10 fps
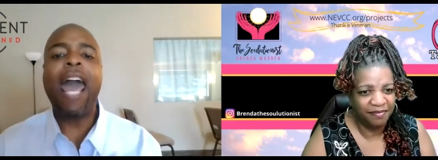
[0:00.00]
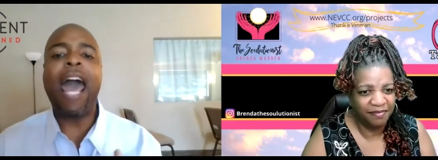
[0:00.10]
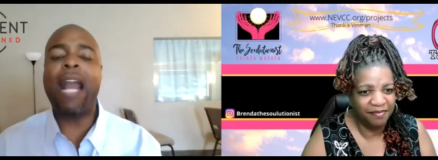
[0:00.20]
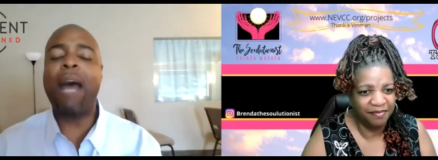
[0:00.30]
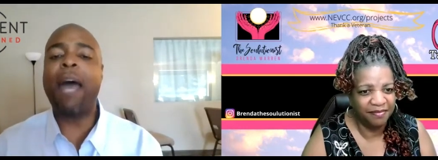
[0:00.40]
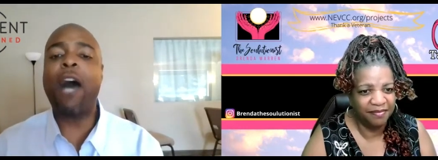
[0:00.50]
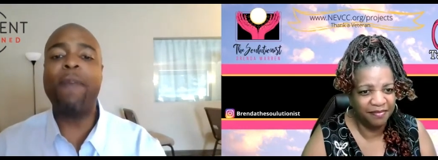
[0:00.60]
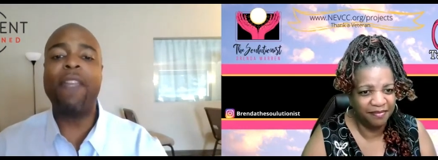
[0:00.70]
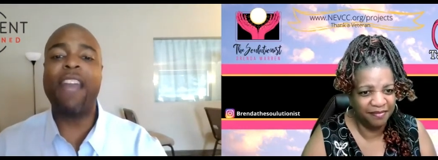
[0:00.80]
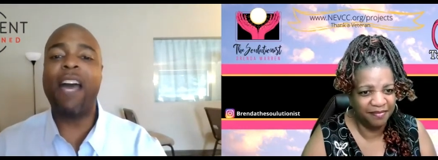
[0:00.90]
Speaker 1: And I'm
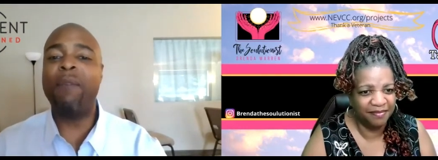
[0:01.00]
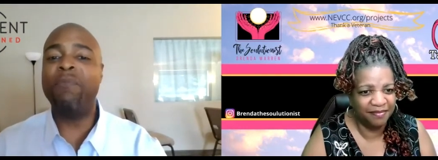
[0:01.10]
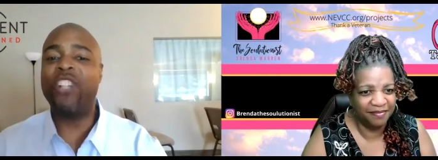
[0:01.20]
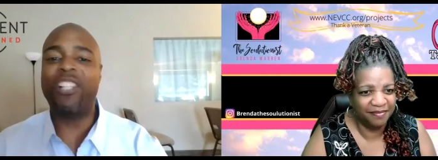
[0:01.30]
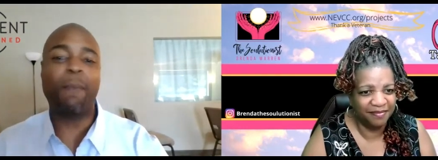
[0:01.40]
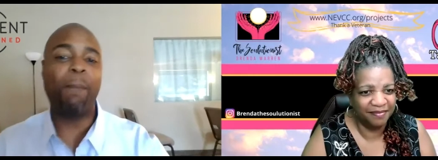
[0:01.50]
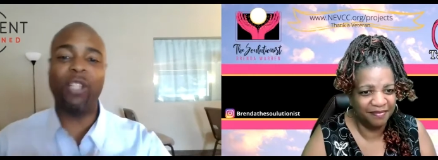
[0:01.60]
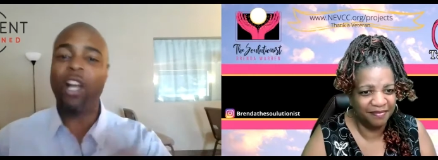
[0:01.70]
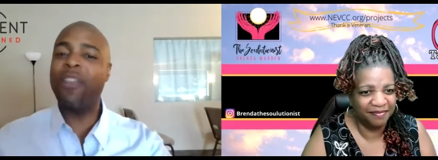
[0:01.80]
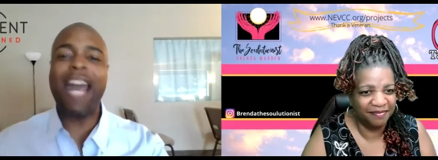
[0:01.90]
helping them just
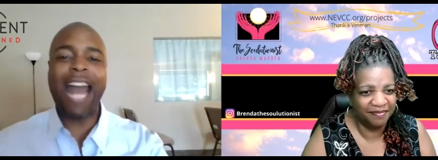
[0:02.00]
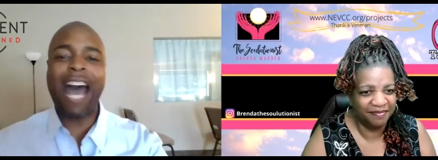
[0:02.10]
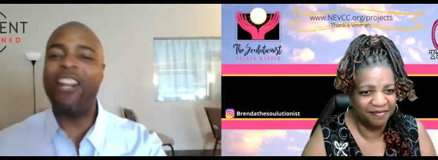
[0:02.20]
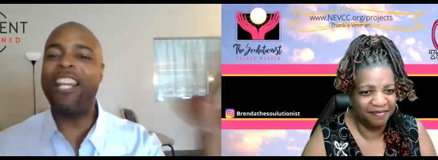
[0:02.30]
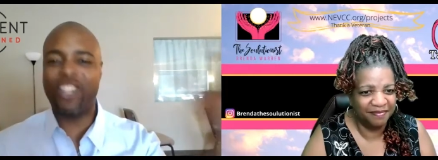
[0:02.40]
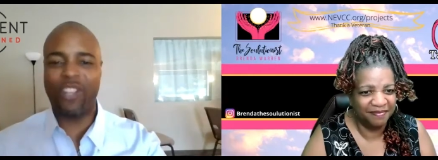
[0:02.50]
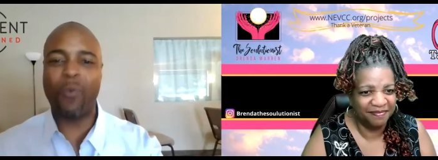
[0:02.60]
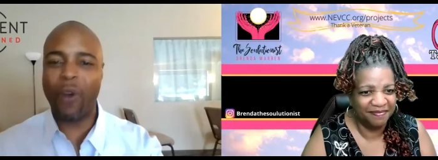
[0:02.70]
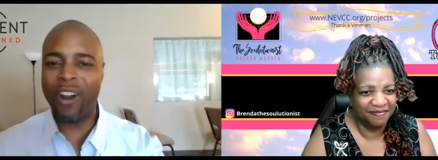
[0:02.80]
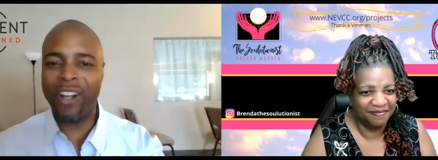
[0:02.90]
blow that out into the
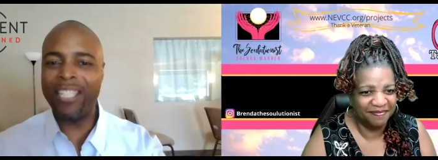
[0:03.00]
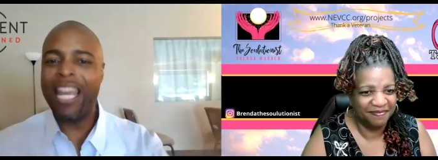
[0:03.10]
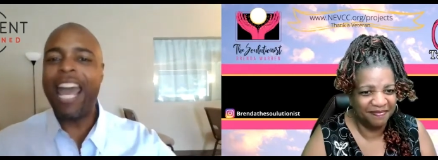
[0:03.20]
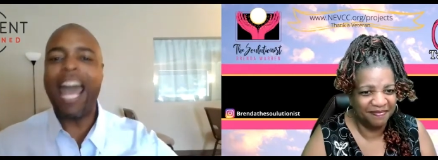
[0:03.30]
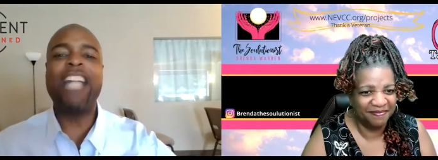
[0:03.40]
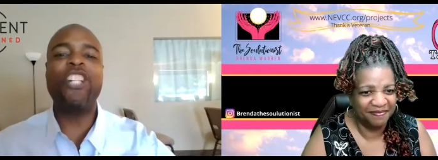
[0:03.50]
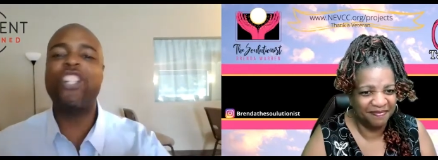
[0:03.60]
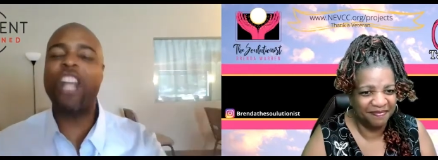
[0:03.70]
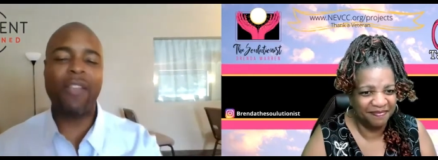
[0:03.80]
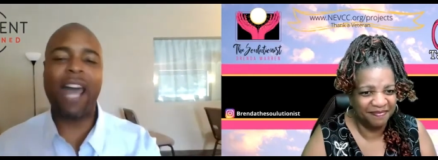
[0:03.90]
world and
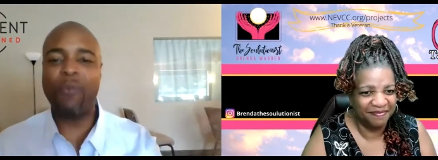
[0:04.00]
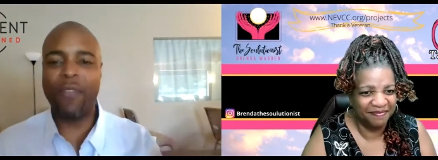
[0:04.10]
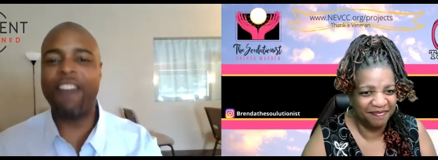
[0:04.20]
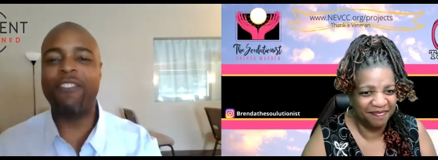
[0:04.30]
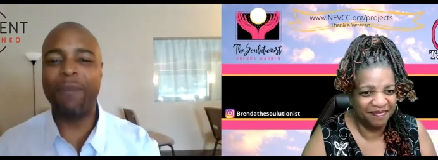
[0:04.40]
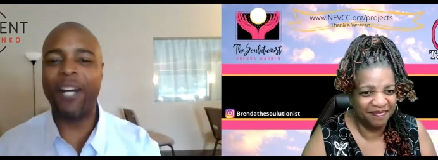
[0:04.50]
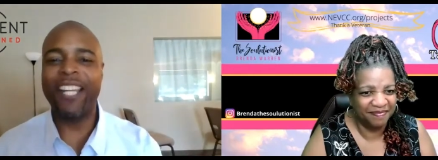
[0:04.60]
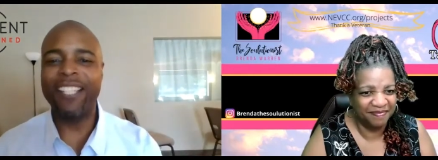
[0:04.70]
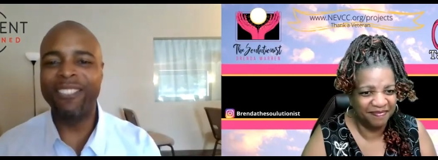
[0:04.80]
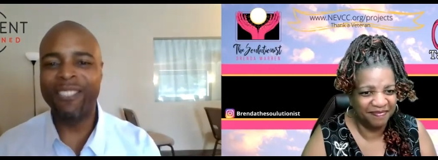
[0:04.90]
share that with everybody.
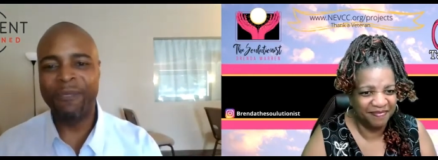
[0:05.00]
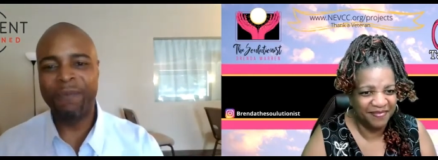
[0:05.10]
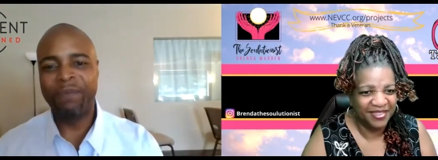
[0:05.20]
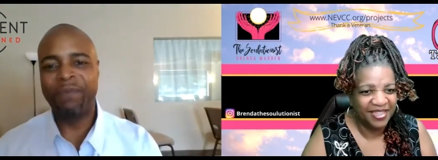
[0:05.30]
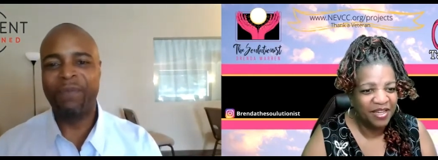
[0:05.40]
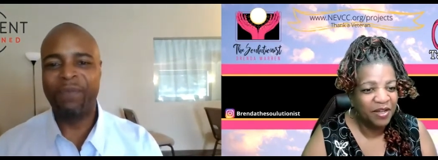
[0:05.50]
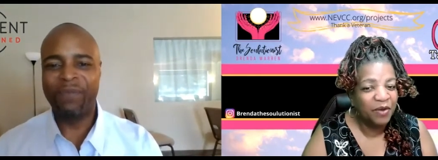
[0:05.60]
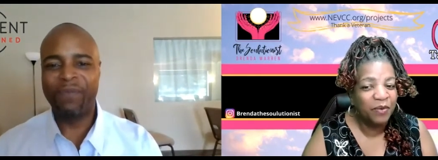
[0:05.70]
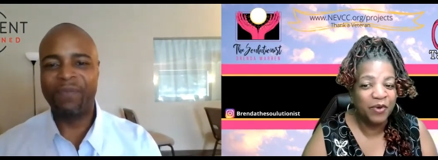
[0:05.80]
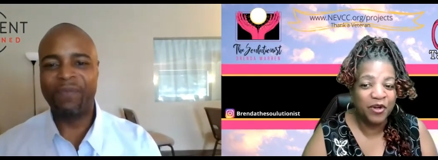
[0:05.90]

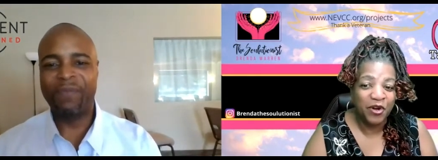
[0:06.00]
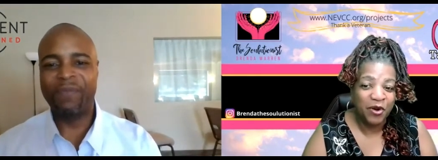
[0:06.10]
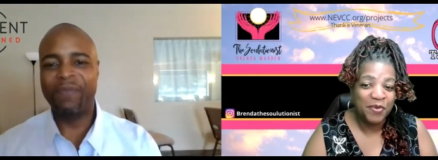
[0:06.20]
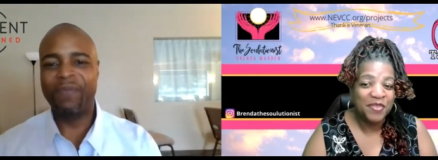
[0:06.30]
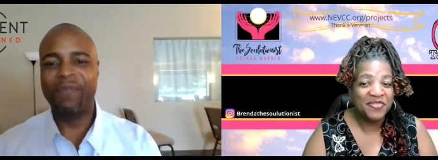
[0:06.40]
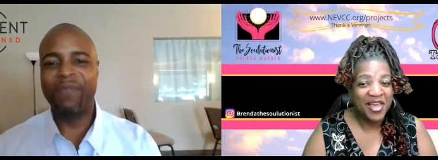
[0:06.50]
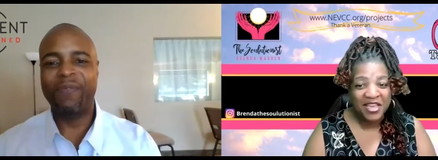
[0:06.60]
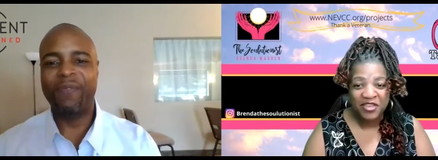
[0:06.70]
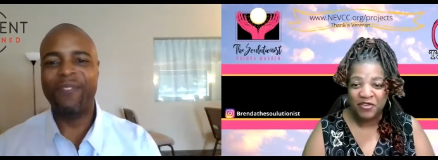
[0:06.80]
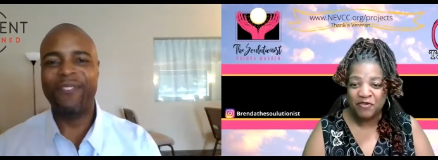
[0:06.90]
Speaker 2: Well, Kirby,
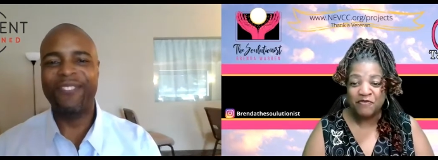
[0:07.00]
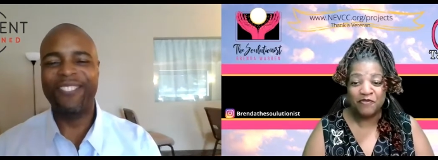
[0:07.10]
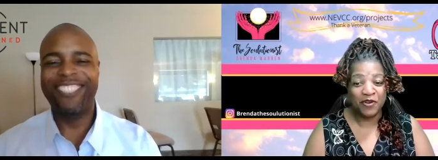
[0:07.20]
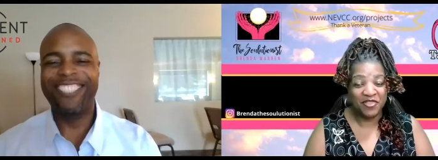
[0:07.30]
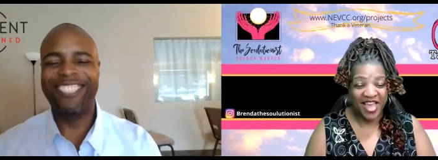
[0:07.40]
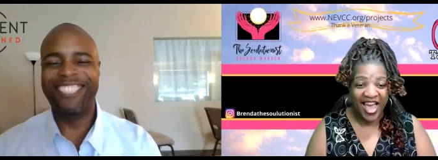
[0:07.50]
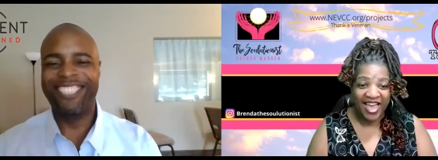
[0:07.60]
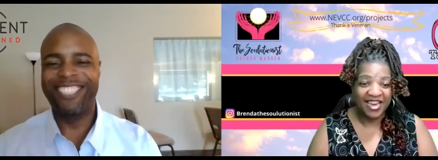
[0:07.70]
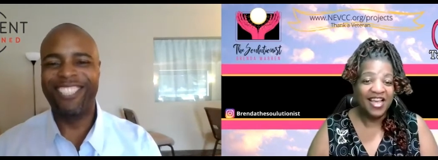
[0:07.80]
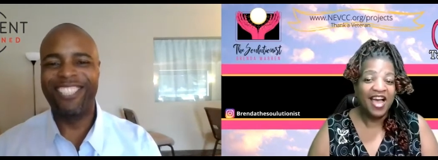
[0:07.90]
thank you for
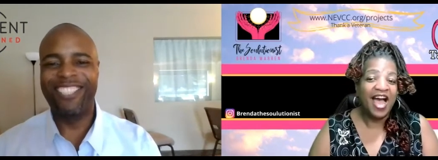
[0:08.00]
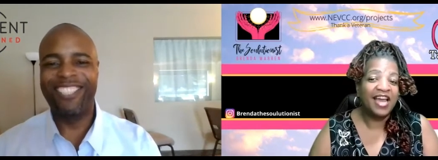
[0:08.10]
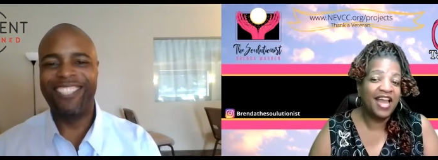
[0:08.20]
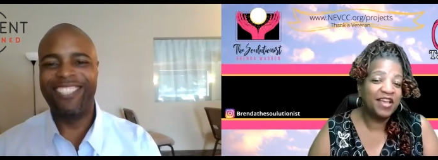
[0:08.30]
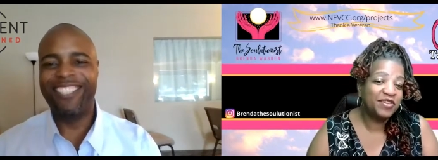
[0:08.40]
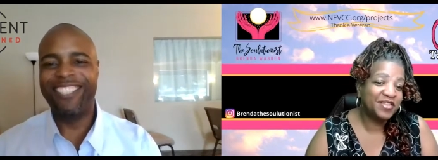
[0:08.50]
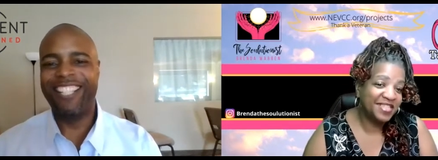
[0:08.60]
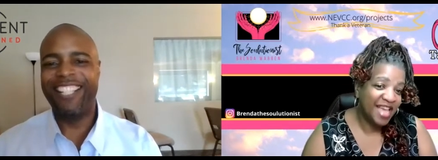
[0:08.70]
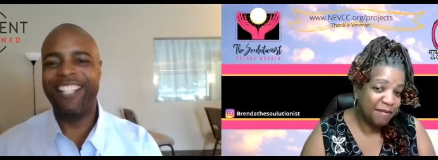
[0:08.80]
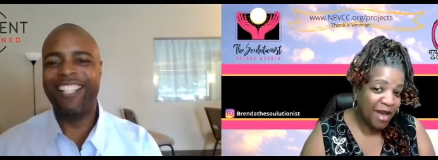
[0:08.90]
that. I'd like you to
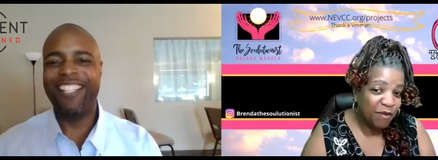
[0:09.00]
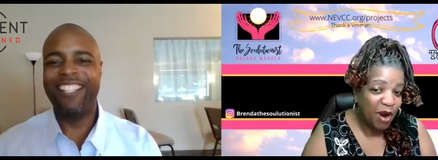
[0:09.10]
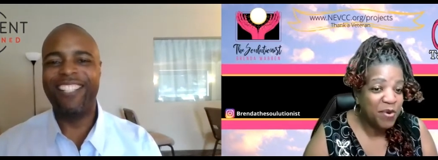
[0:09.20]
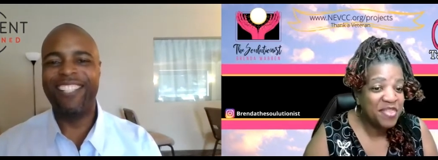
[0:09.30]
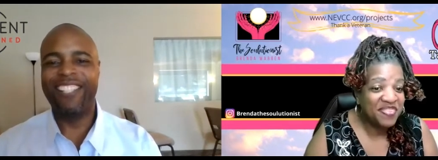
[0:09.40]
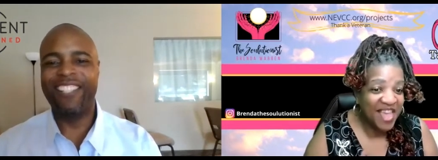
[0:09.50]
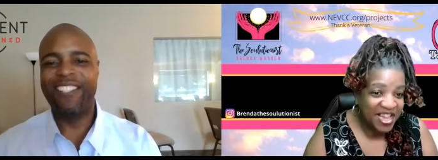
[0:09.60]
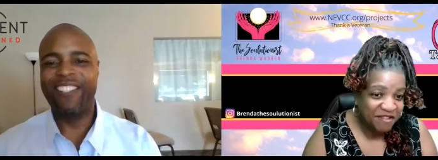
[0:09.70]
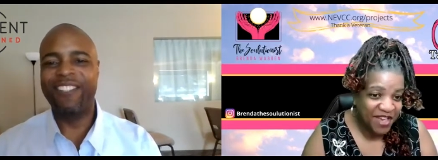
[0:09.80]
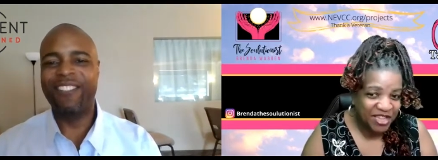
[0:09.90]
stand by while we
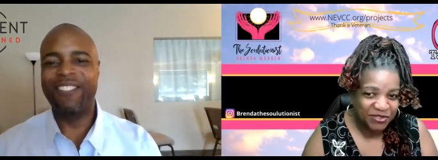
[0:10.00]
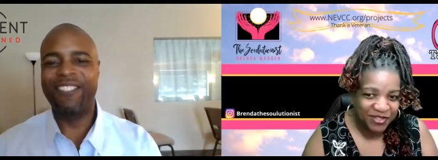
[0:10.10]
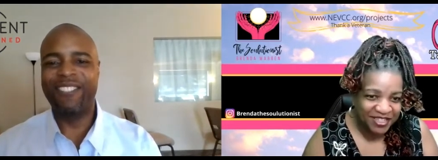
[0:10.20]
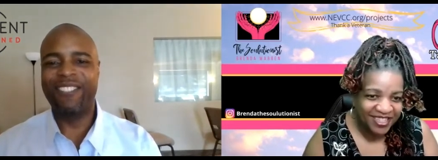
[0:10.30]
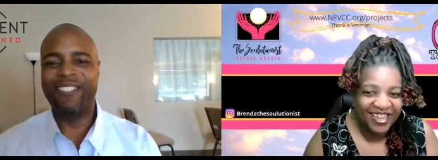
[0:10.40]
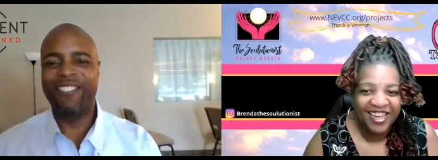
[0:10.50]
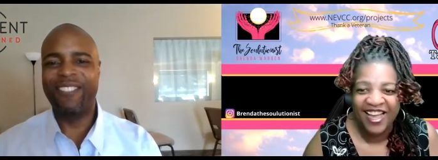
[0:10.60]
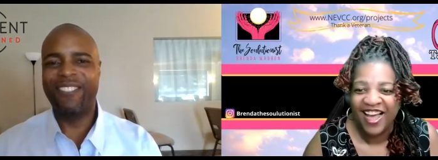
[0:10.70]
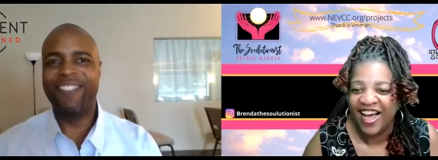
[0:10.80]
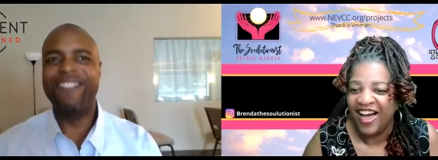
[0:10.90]
thank a veteran.
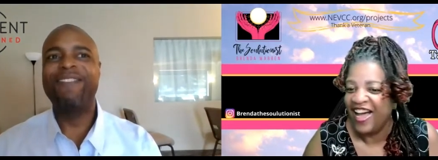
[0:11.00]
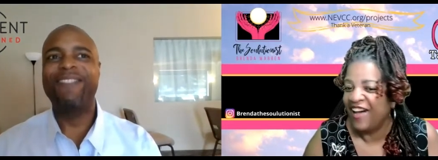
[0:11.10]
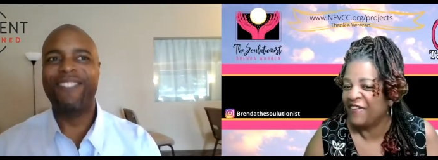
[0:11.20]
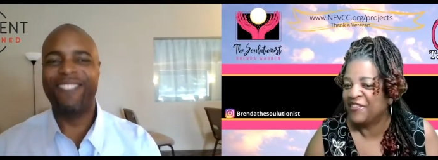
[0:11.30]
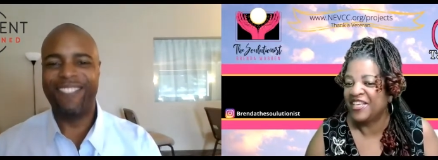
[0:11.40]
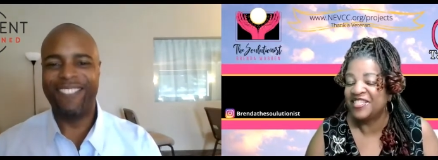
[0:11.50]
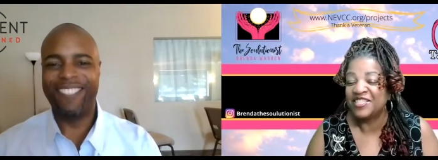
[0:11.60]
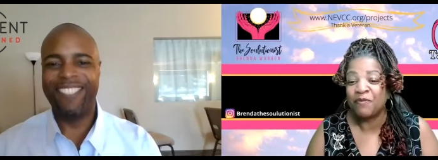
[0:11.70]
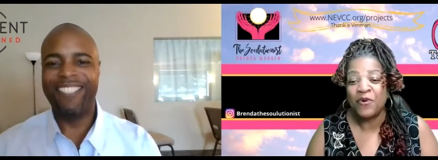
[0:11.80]
Oh, this is